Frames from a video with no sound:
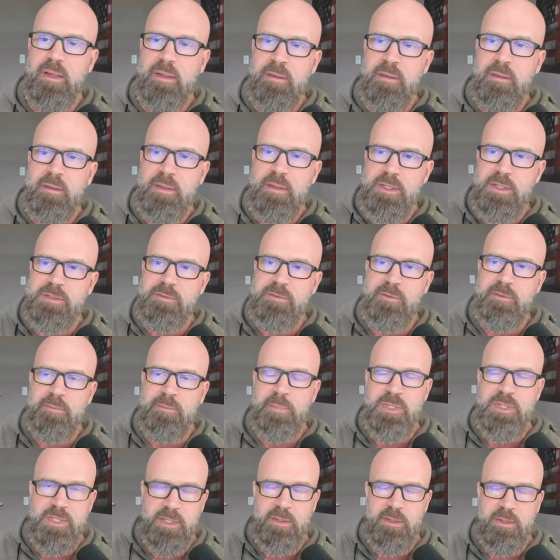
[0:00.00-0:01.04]
this
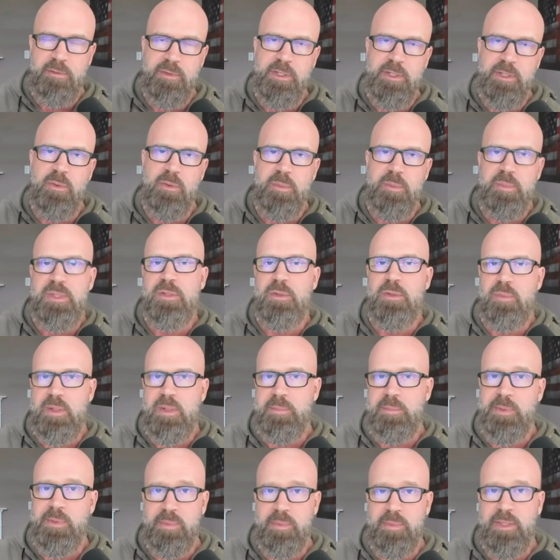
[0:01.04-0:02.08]
particular video will be in the
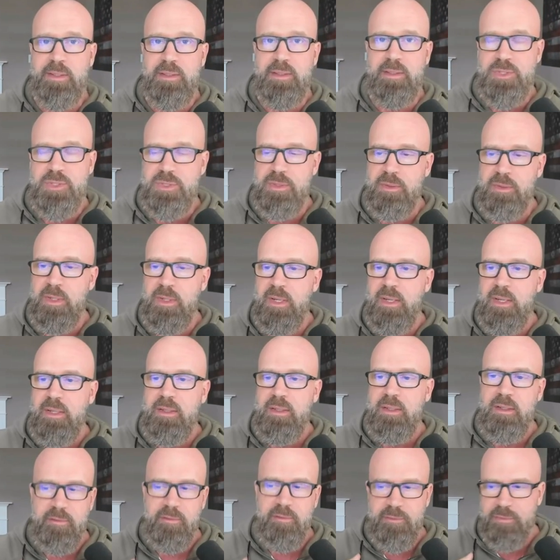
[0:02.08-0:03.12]
Red Pill playlist. So
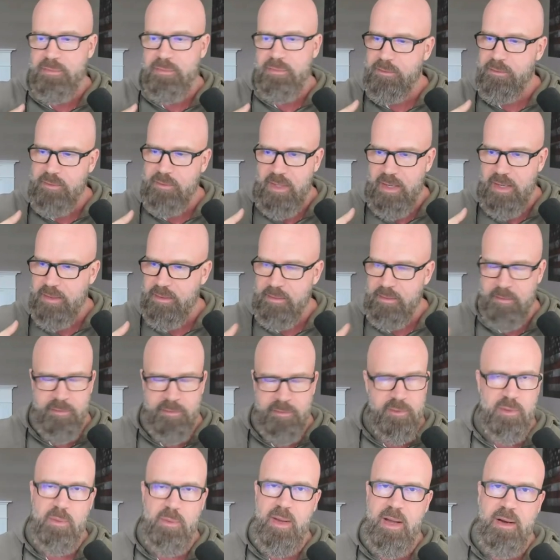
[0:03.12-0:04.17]
if you've got a
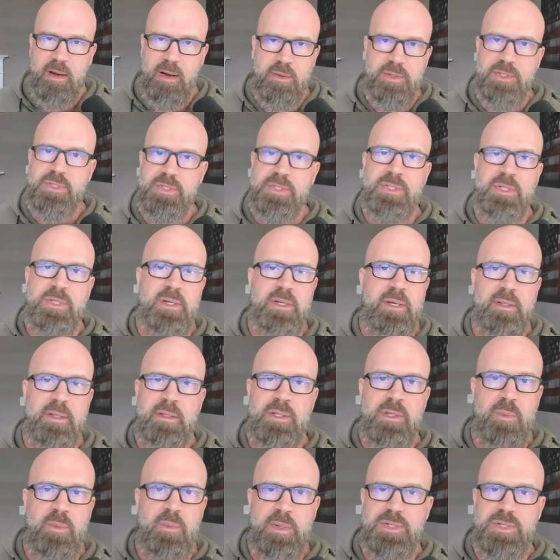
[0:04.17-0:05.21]
few hours
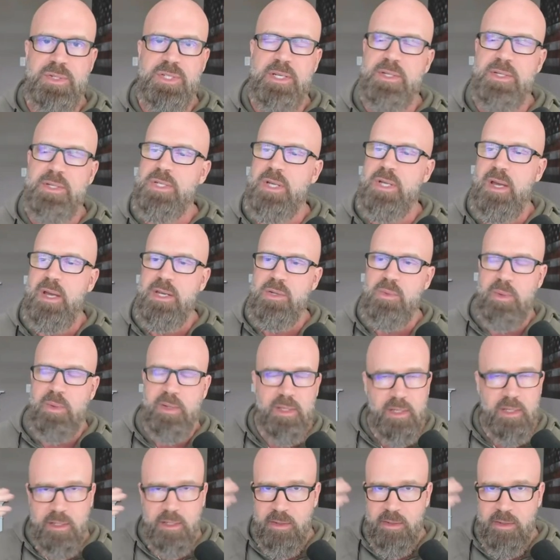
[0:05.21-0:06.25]
that you want to set aside, you want
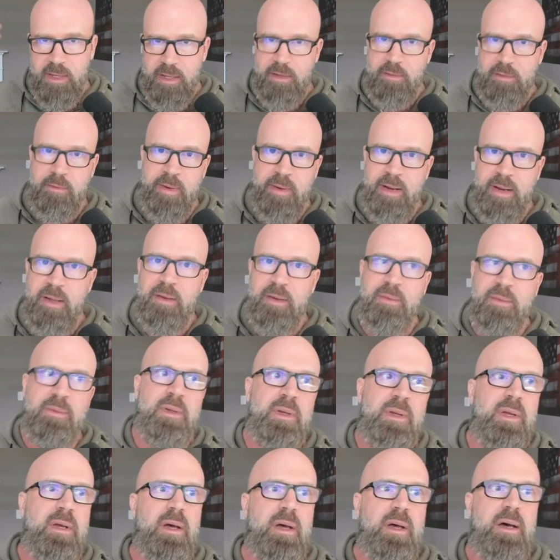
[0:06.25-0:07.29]
to get your head around
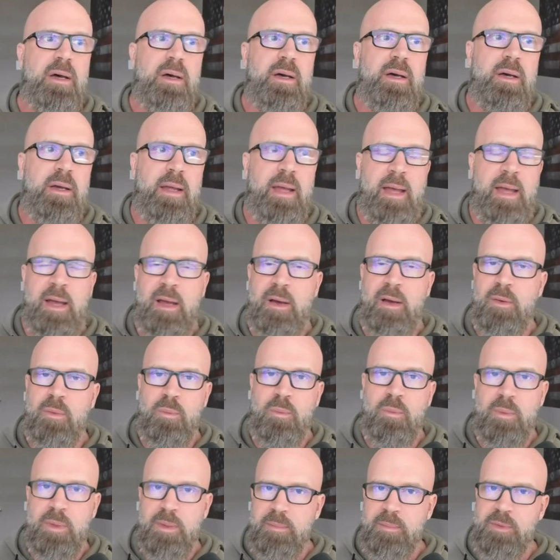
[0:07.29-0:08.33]
how
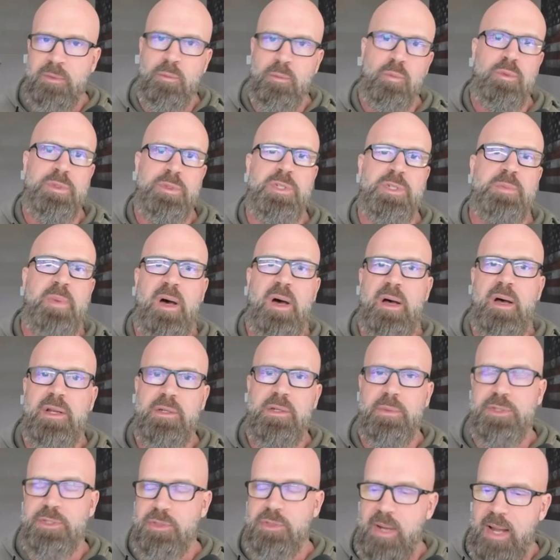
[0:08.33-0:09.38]
women respond
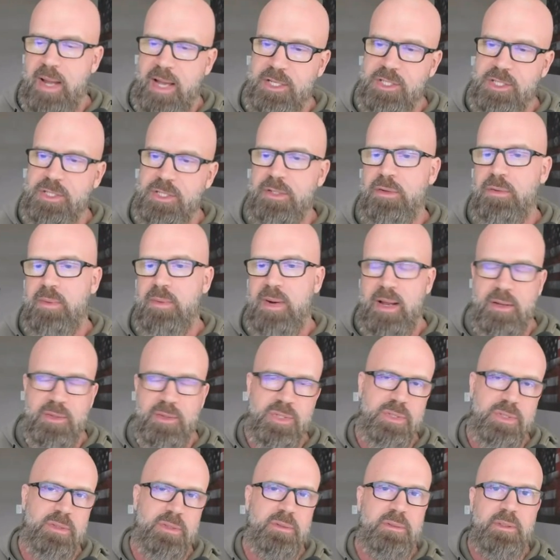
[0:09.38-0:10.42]
to attraction,
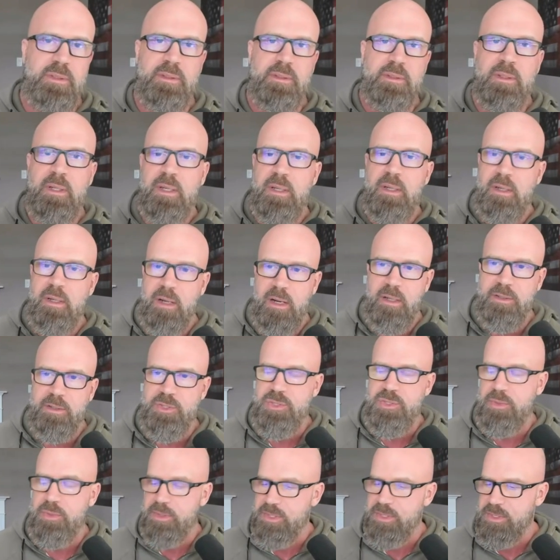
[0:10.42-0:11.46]
arousal, and all
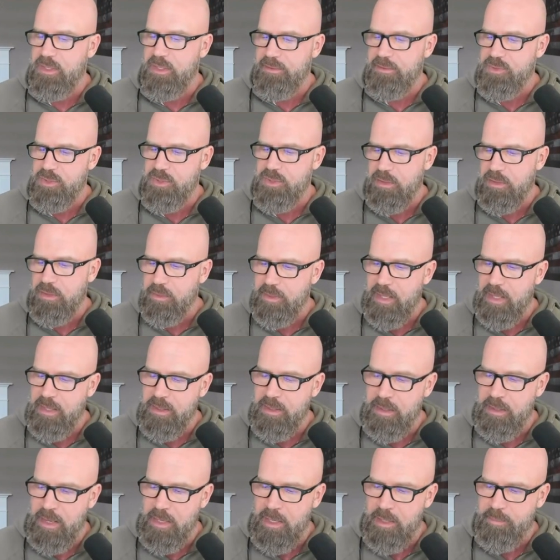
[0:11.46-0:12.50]
this sort of stuff, so you don't
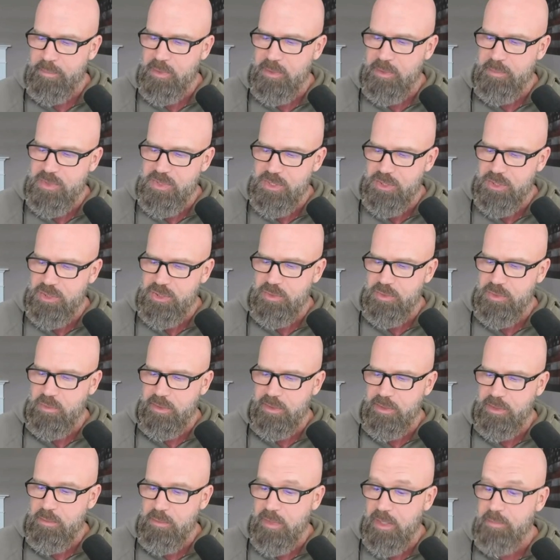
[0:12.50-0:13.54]
end up in a position
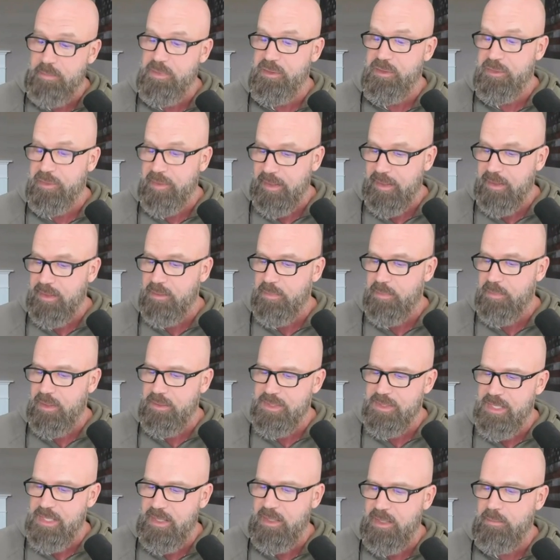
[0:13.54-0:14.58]
where you might be thinking
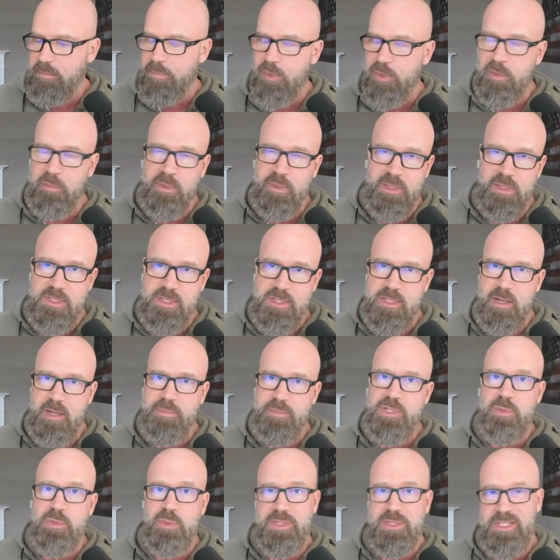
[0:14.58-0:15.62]
about taking permanent
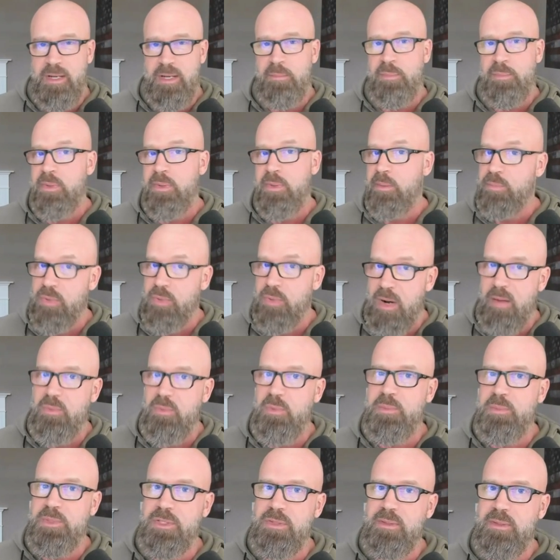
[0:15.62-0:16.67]
steps to a temporary
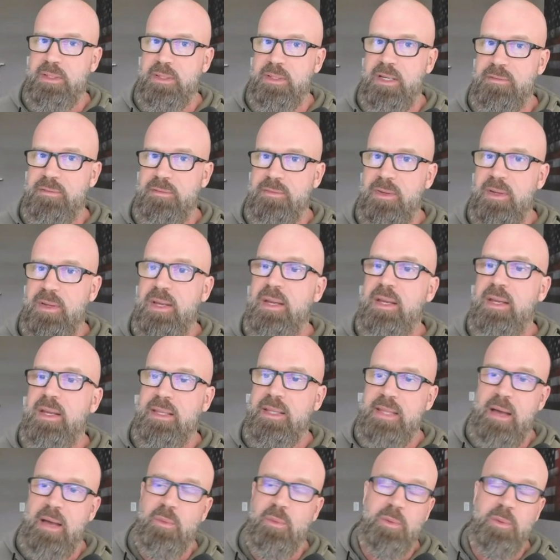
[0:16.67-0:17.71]
problem in your life,
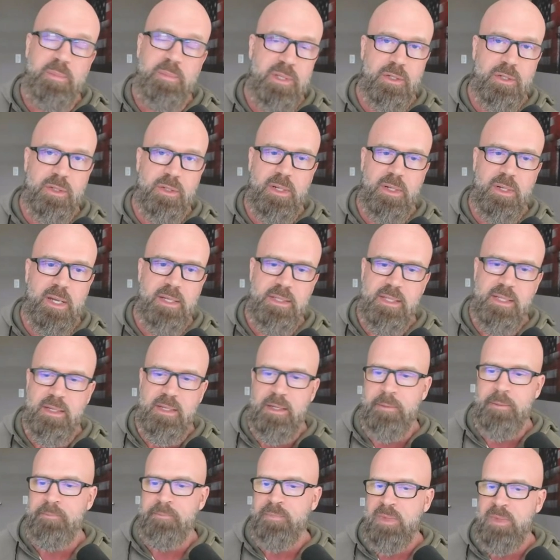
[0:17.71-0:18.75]
that would be a good
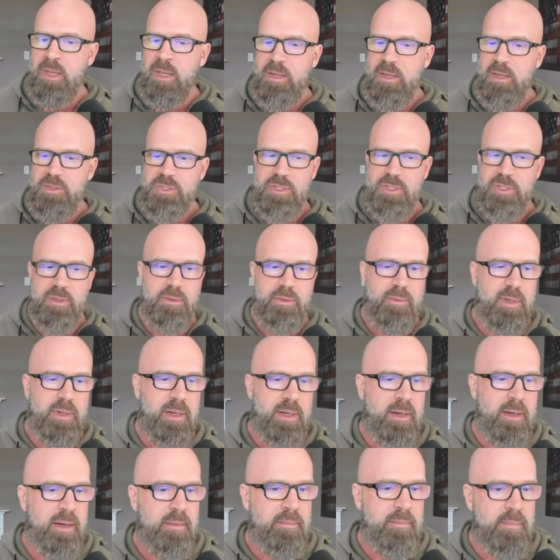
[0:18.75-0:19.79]
idea. So
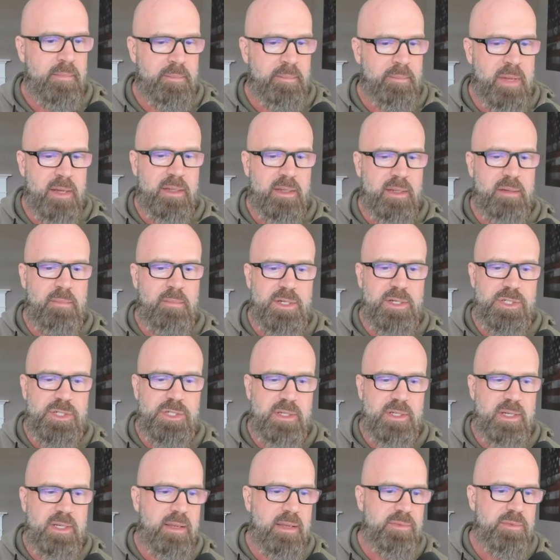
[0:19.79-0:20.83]
I'm not going to
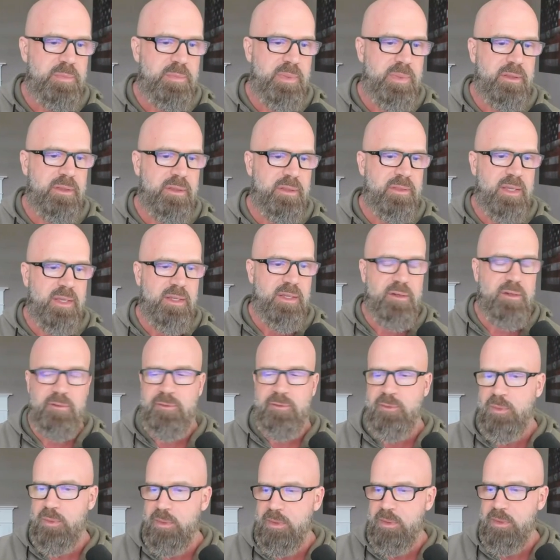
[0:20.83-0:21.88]
mention names, but thank you
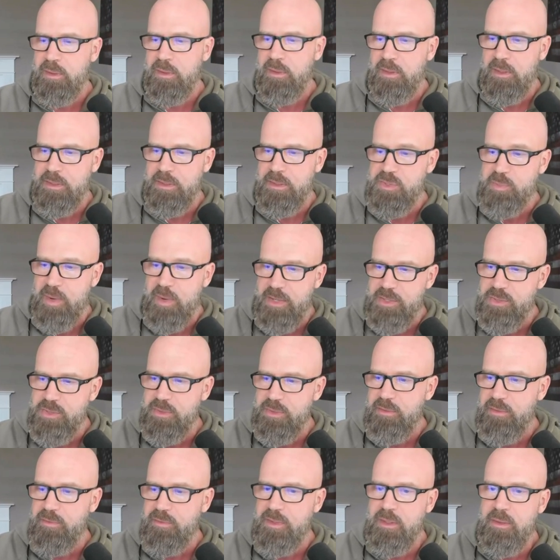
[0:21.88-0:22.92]
for sponsoring
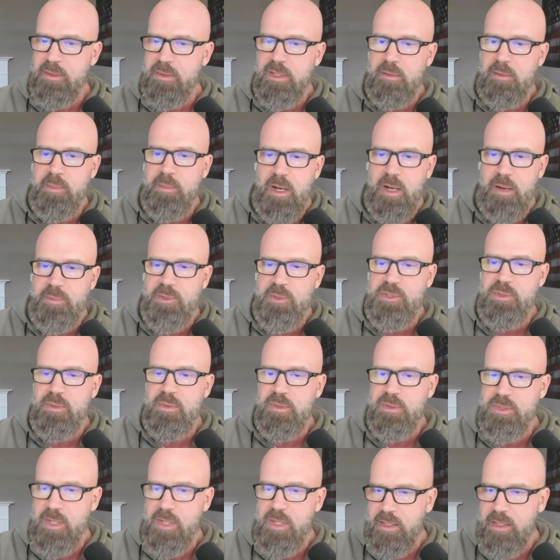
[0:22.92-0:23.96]
the video and giving me an
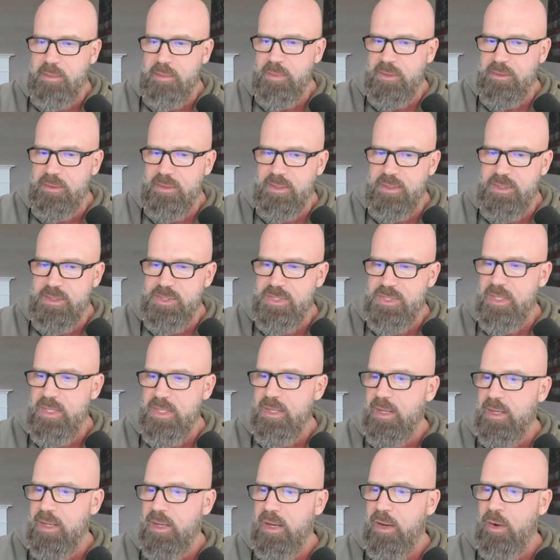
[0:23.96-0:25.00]
opportunity to talk about this.
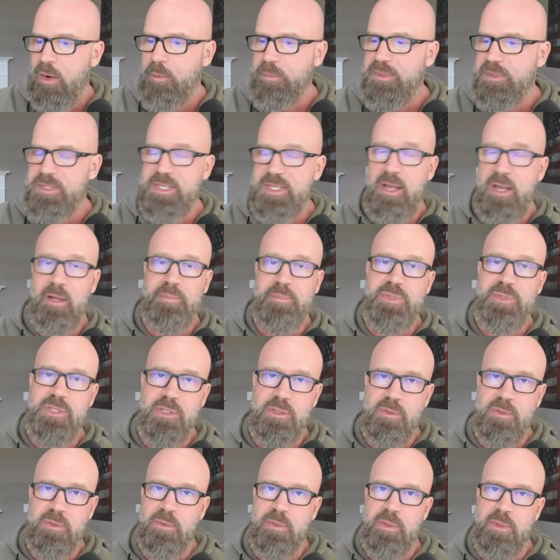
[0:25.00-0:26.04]
I hope this helps
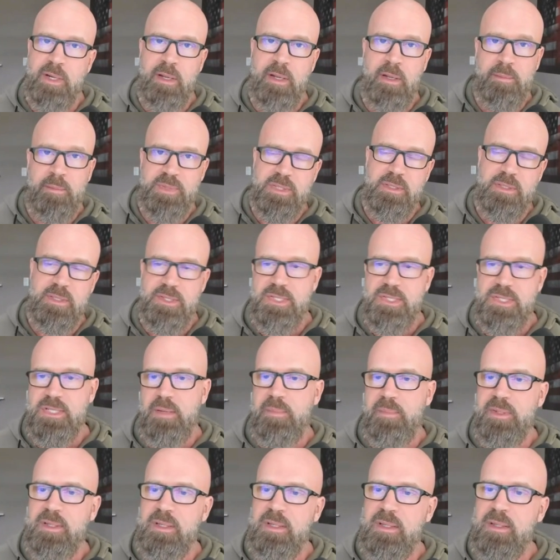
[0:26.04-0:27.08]
you, or it helps at least
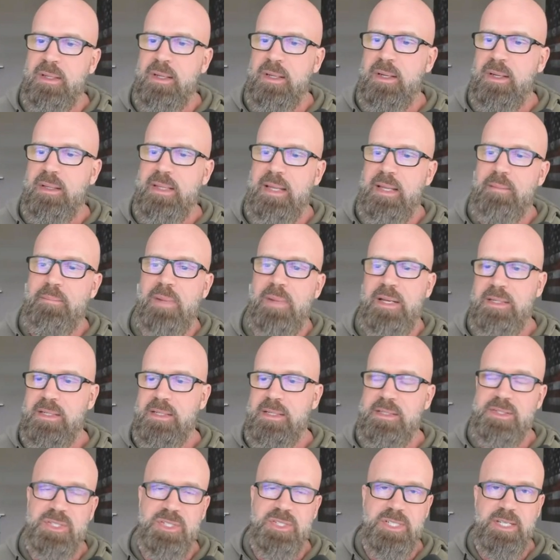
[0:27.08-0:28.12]
somebody that might
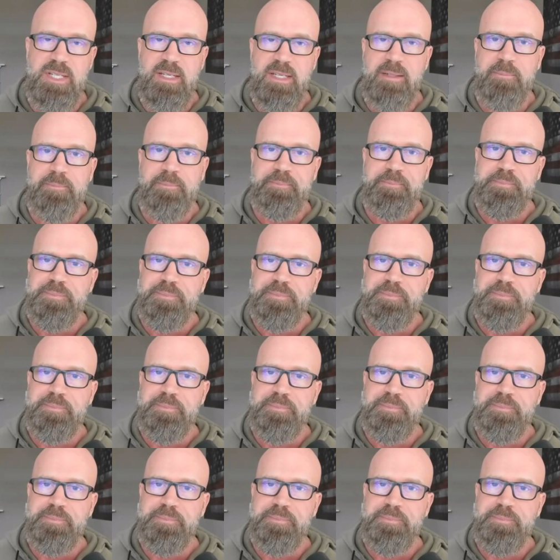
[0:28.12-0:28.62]
need to see it.